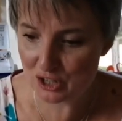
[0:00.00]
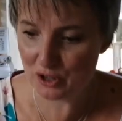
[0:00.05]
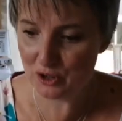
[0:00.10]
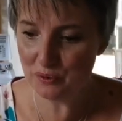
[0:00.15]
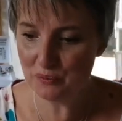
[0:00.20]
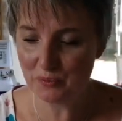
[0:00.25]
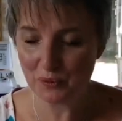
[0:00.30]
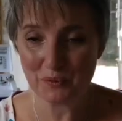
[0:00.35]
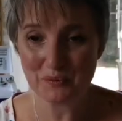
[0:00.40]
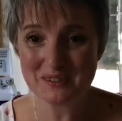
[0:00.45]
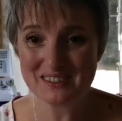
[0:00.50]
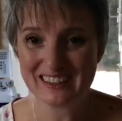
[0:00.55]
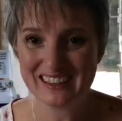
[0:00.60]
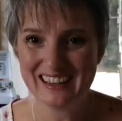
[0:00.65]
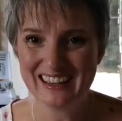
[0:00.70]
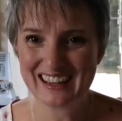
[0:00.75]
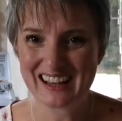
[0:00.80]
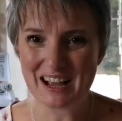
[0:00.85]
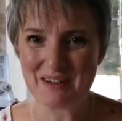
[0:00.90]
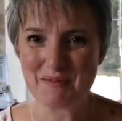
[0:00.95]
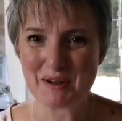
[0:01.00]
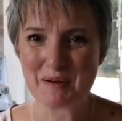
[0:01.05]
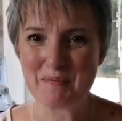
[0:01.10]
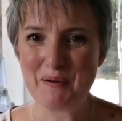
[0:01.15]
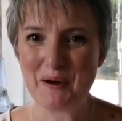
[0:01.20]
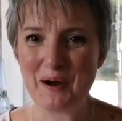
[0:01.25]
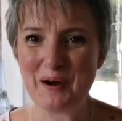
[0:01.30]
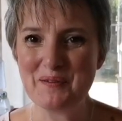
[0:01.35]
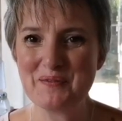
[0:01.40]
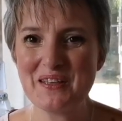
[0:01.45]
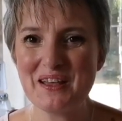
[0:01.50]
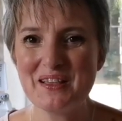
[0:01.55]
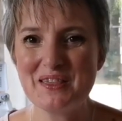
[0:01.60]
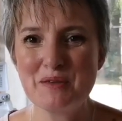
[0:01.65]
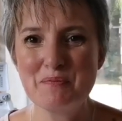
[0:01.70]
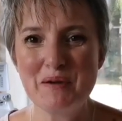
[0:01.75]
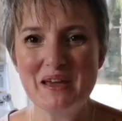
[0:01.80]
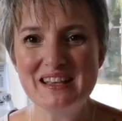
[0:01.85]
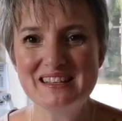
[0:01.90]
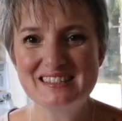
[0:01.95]
to, oops, coming apart,
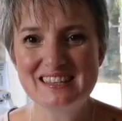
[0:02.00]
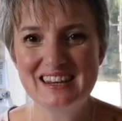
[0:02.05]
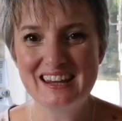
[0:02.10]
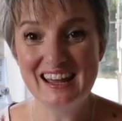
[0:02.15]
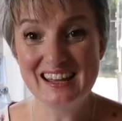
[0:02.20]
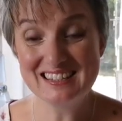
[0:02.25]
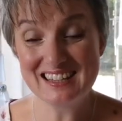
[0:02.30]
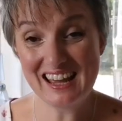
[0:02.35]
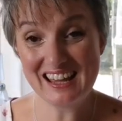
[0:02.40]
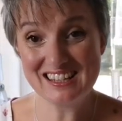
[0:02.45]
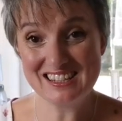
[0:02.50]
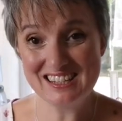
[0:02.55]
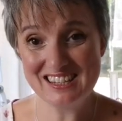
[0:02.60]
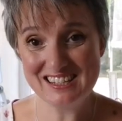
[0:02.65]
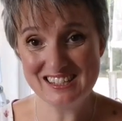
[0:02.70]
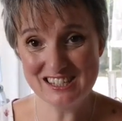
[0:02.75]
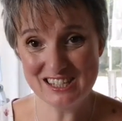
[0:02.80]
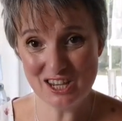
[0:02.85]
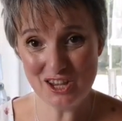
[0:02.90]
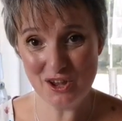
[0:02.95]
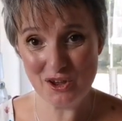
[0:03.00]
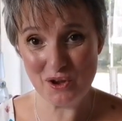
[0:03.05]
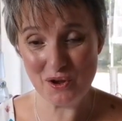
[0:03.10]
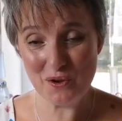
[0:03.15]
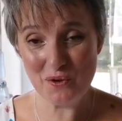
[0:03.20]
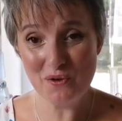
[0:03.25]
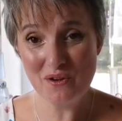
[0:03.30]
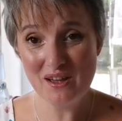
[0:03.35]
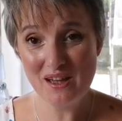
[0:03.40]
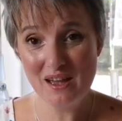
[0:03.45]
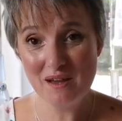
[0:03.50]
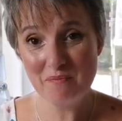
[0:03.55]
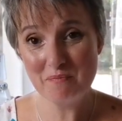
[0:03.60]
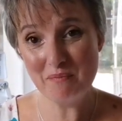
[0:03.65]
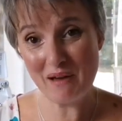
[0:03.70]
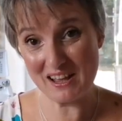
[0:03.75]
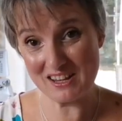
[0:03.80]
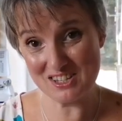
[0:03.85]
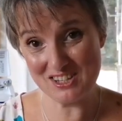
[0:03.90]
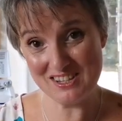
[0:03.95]
the piece that it attaches to
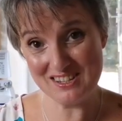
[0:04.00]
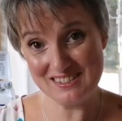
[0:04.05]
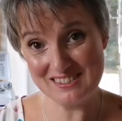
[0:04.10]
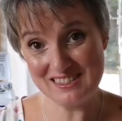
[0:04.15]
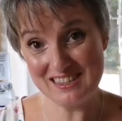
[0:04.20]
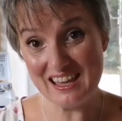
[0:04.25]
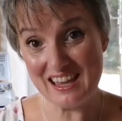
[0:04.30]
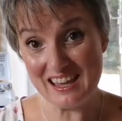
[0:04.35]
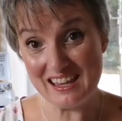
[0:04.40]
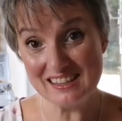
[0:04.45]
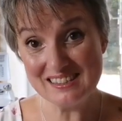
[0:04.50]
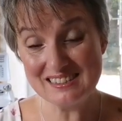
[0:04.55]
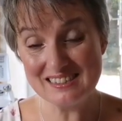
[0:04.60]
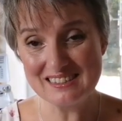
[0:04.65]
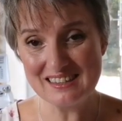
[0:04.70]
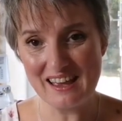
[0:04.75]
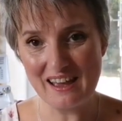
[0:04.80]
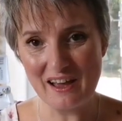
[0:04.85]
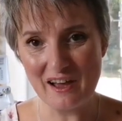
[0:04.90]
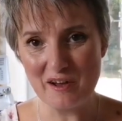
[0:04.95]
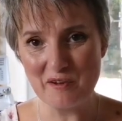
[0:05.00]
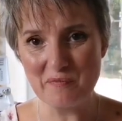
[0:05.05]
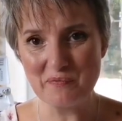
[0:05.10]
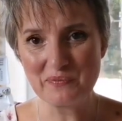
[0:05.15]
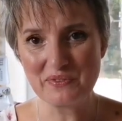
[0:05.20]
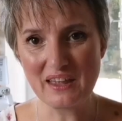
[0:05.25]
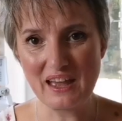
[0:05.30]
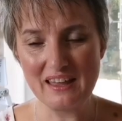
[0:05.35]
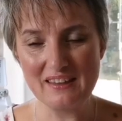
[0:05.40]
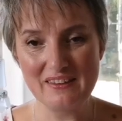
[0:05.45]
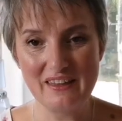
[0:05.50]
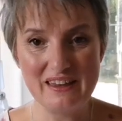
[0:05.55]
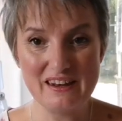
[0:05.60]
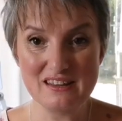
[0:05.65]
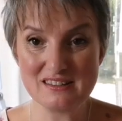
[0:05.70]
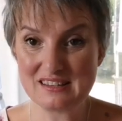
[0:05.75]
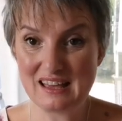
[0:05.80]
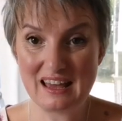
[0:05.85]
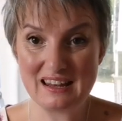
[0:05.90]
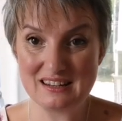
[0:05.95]
matches this, and
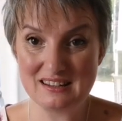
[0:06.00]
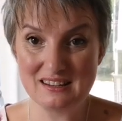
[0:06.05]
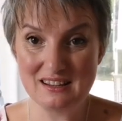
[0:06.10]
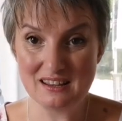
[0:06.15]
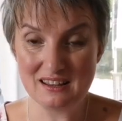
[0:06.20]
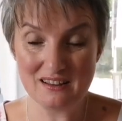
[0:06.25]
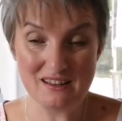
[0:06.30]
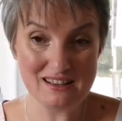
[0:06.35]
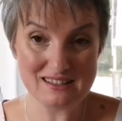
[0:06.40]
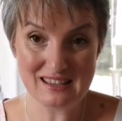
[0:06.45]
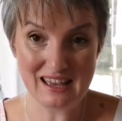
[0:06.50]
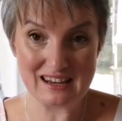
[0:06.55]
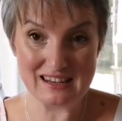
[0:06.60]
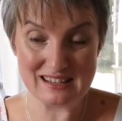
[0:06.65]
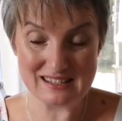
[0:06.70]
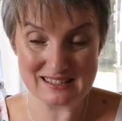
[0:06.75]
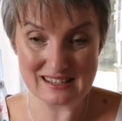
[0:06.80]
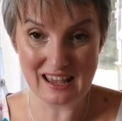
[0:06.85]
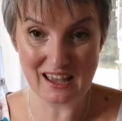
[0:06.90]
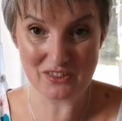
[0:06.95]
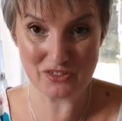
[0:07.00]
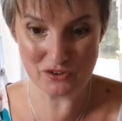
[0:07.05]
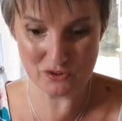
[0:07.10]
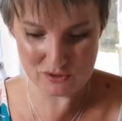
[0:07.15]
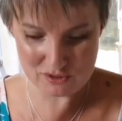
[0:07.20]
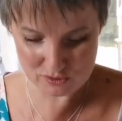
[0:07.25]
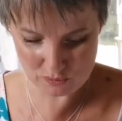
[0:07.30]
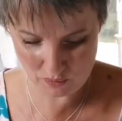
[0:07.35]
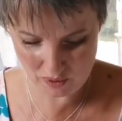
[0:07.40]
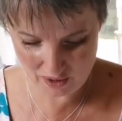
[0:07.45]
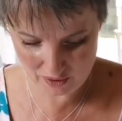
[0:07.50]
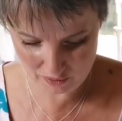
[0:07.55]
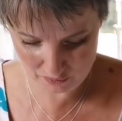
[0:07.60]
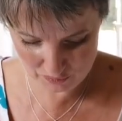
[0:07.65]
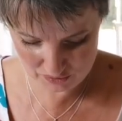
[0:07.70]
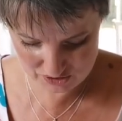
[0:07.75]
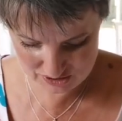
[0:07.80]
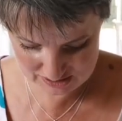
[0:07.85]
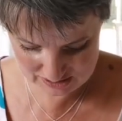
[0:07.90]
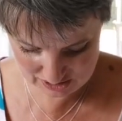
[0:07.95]
then it's had its gather as well, which